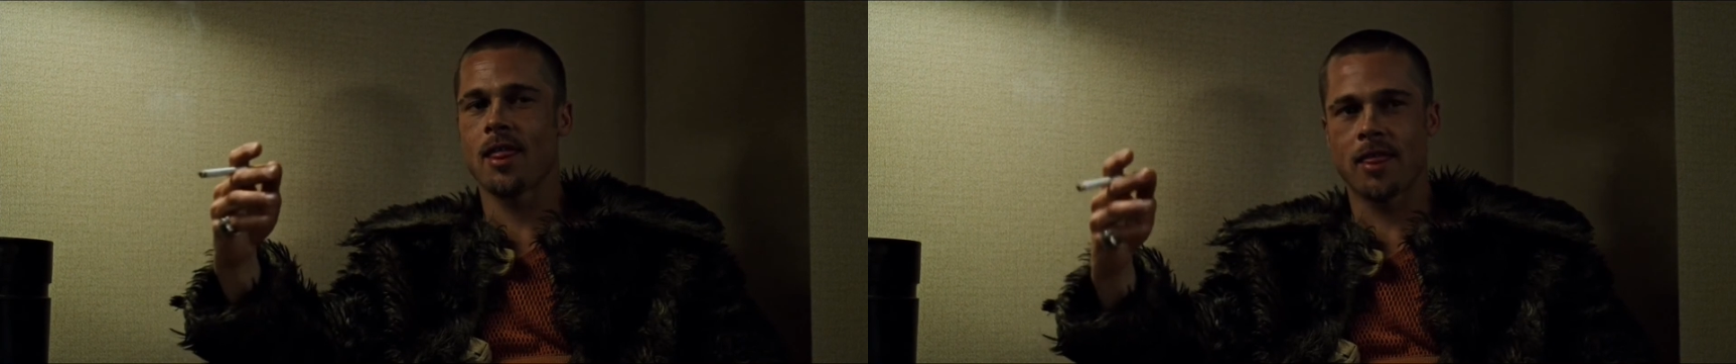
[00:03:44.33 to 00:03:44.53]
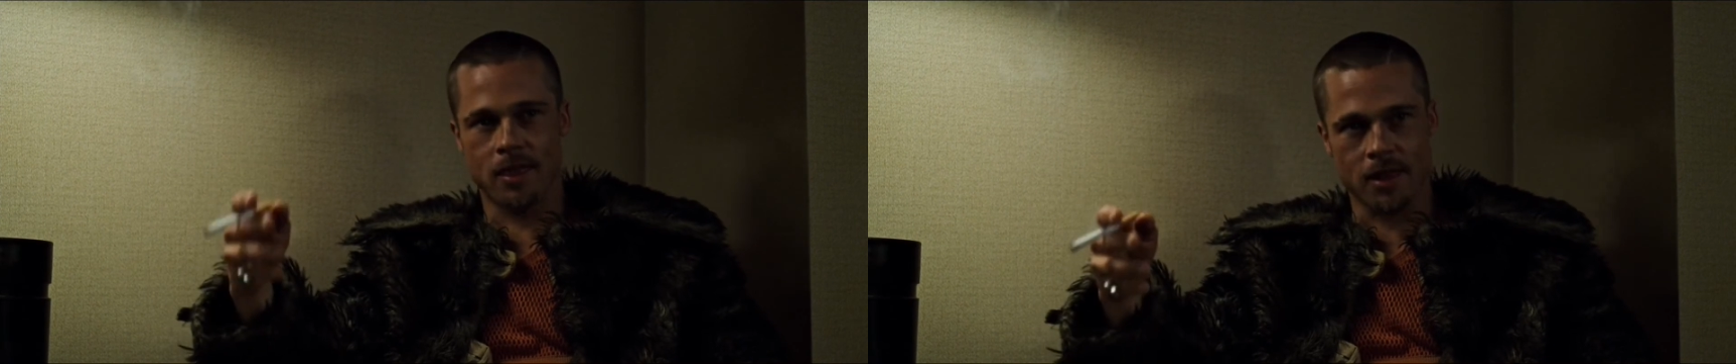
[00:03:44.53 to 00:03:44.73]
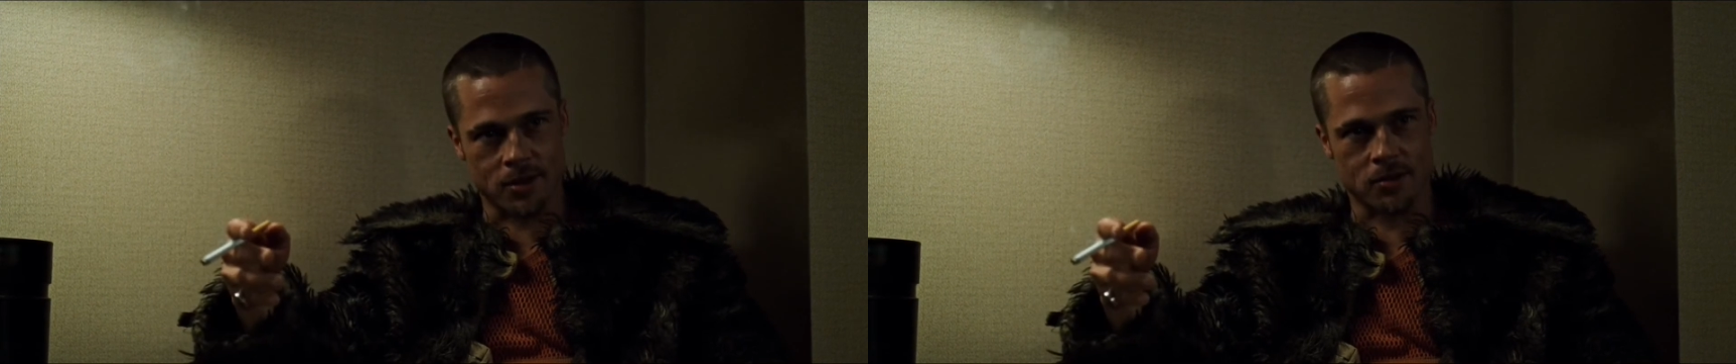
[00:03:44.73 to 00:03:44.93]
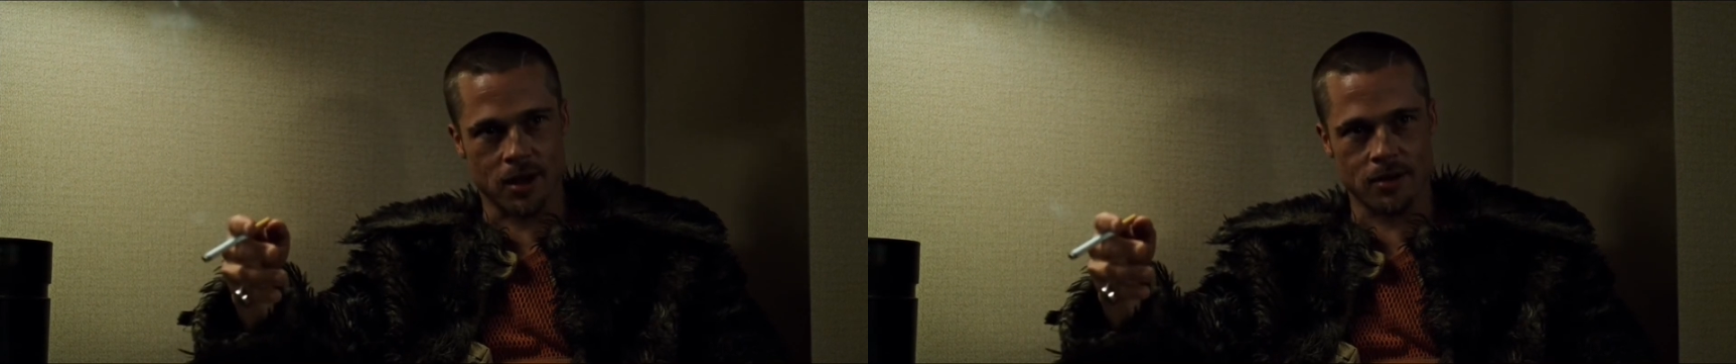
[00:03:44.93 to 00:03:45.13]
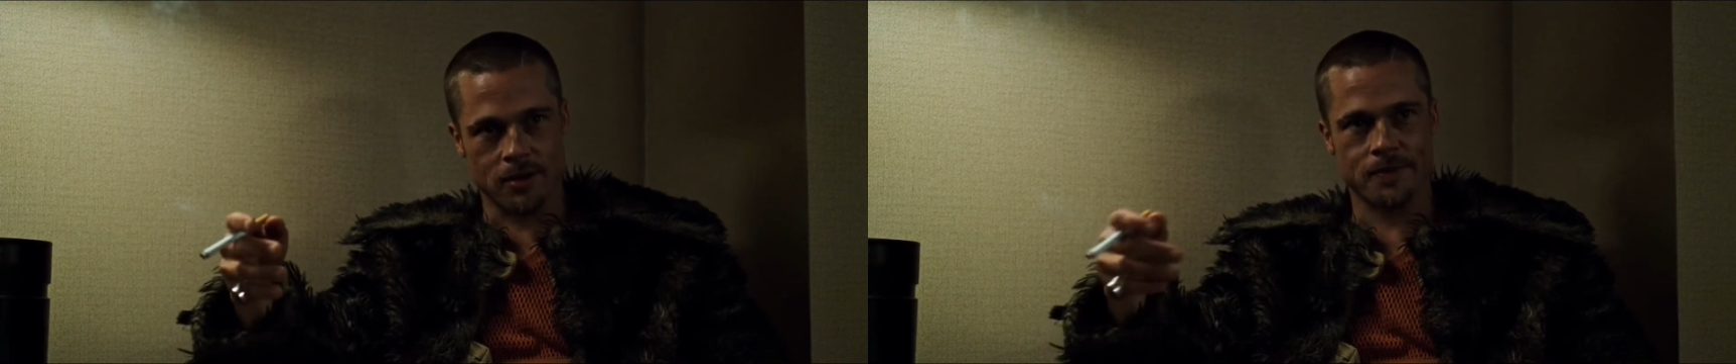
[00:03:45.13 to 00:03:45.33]
That's
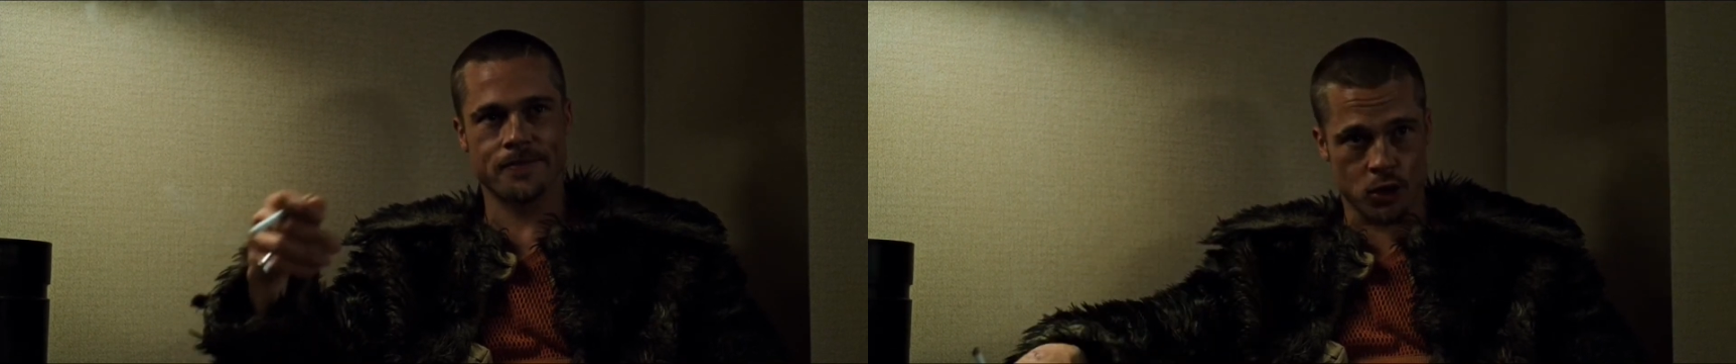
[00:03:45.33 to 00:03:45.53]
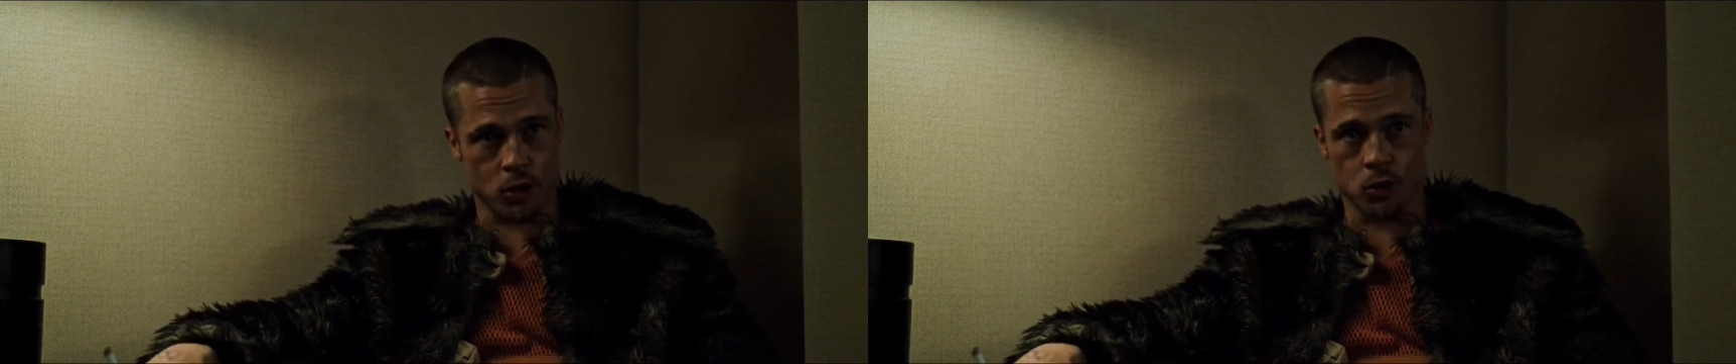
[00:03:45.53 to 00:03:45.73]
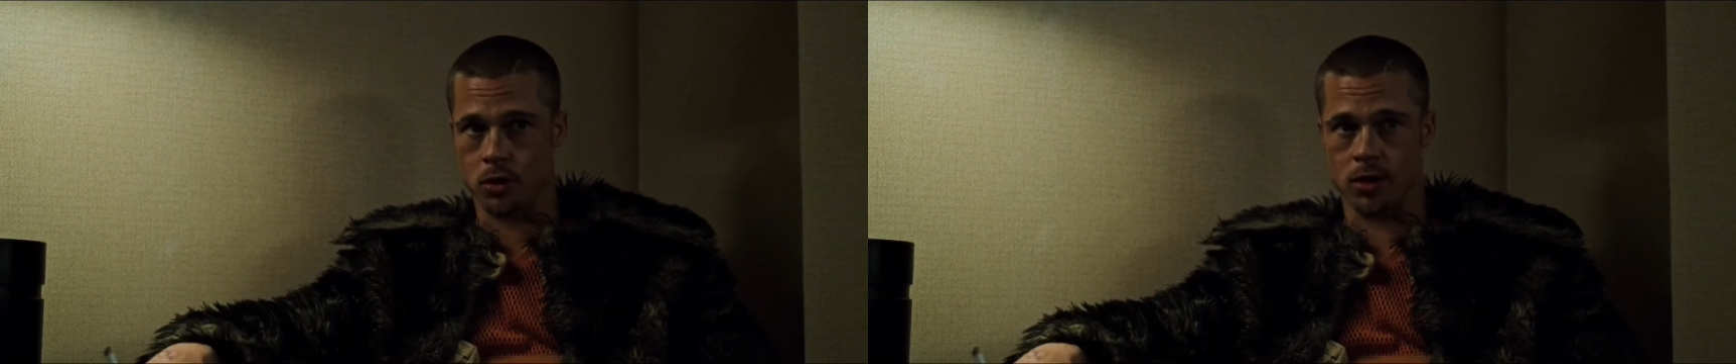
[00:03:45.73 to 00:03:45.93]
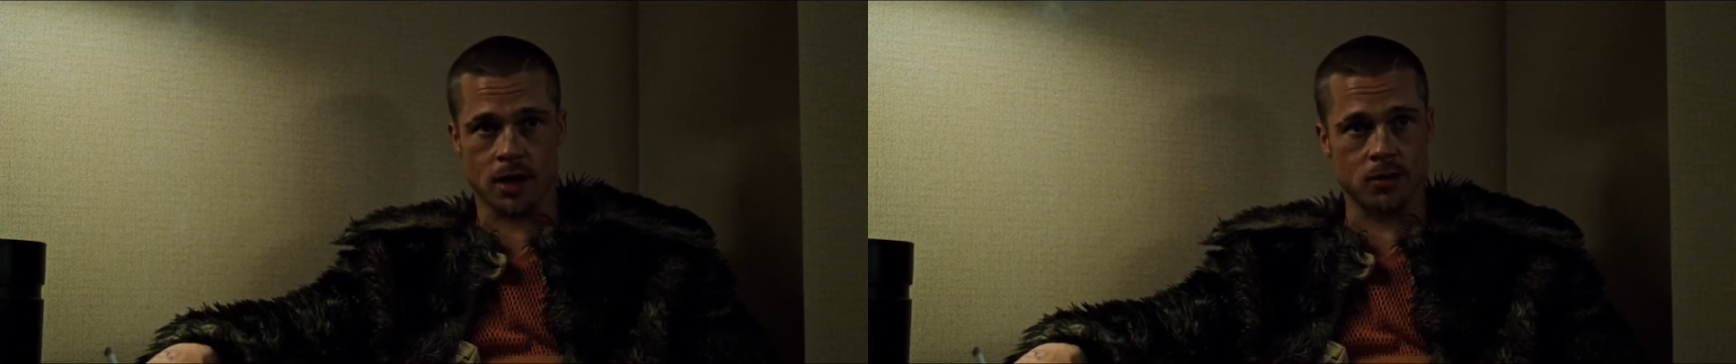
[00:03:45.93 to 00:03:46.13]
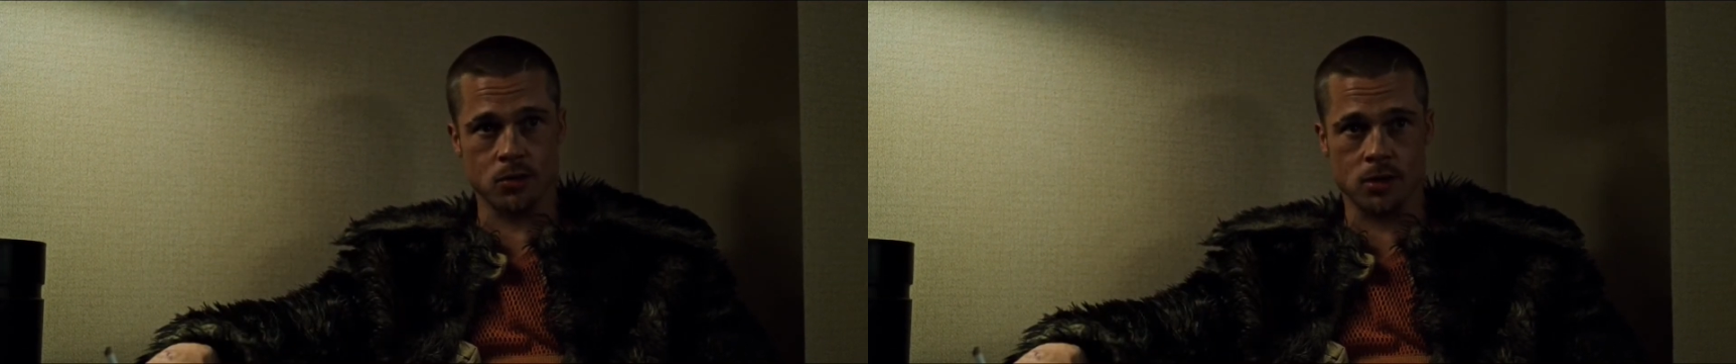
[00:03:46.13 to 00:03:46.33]
right. We. You could
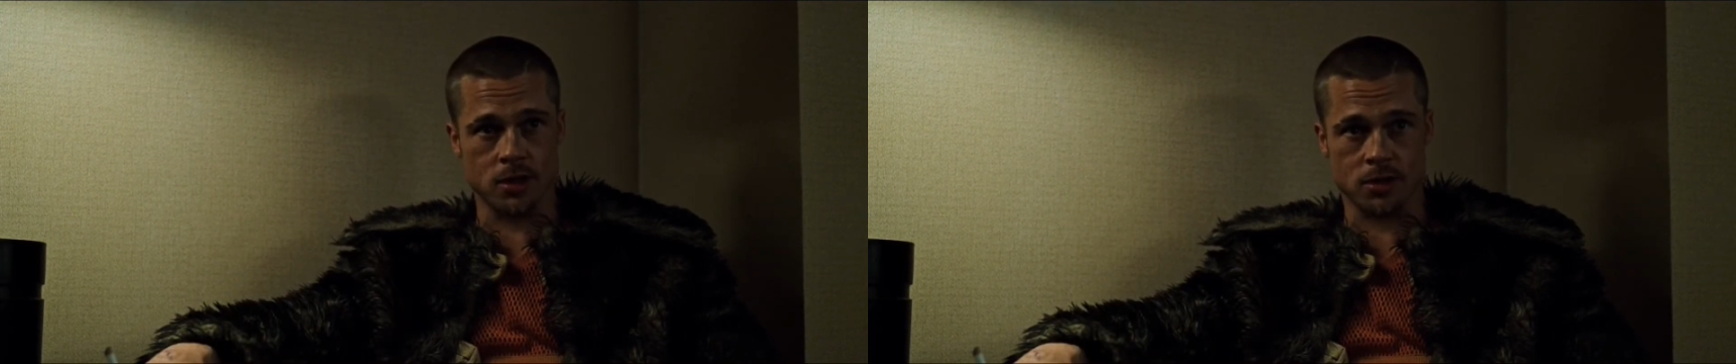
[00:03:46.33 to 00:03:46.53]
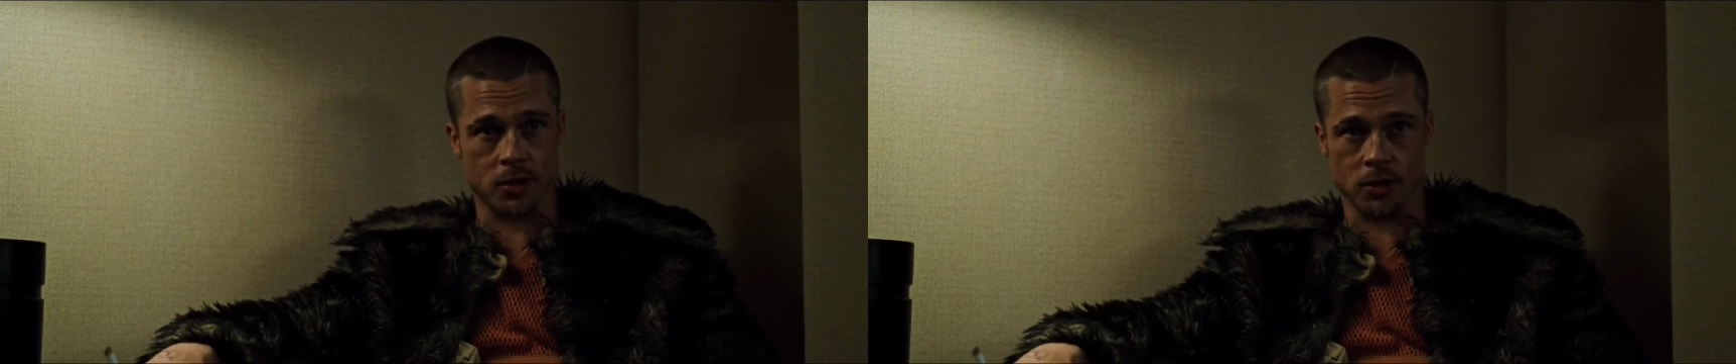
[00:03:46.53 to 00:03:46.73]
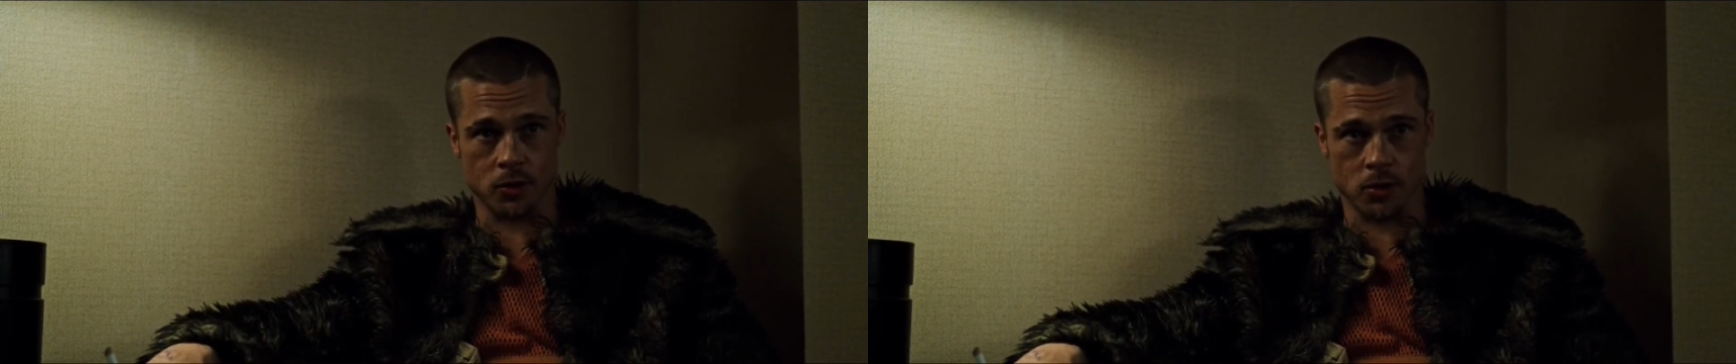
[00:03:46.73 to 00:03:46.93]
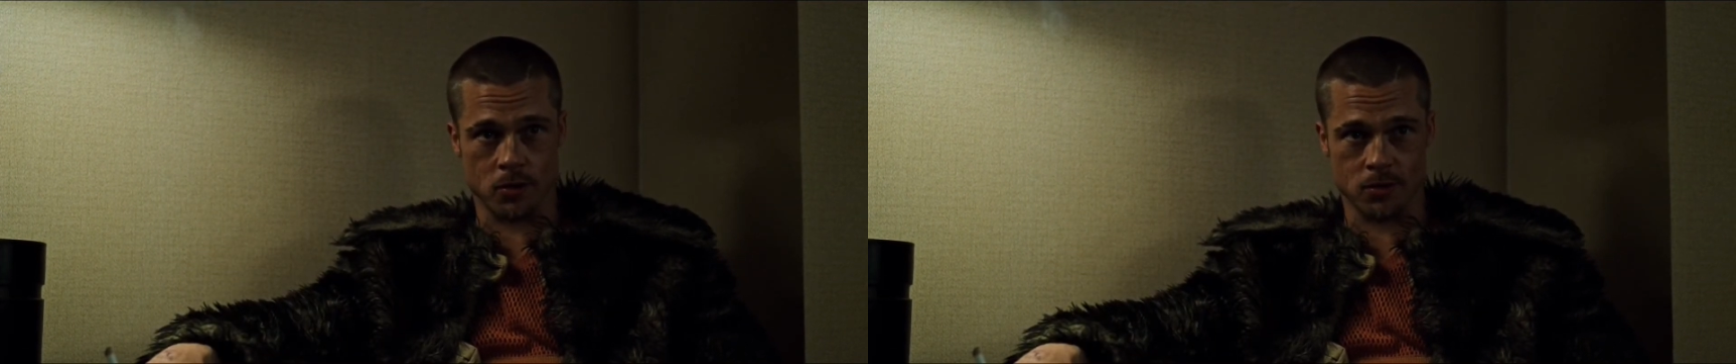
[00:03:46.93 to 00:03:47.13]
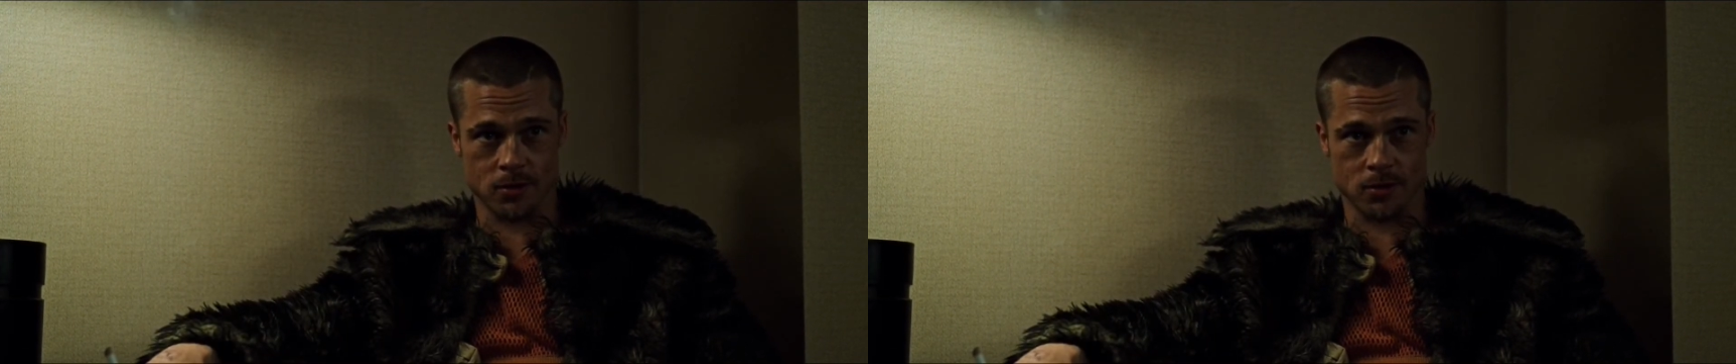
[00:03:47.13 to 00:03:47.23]
not do this on your own.